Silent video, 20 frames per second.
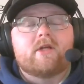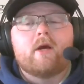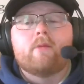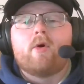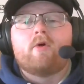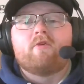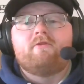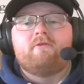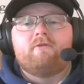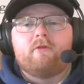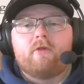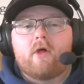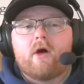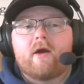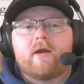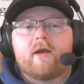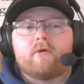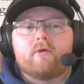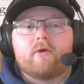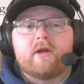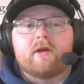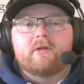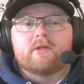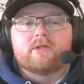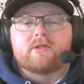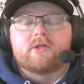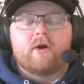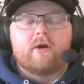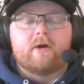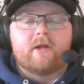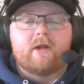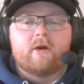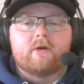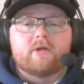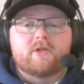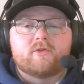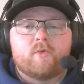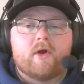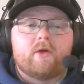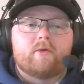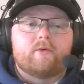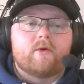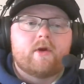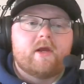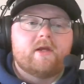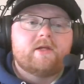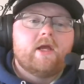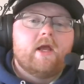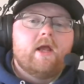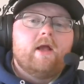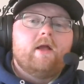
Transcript: come out flying right at the start here as well, right?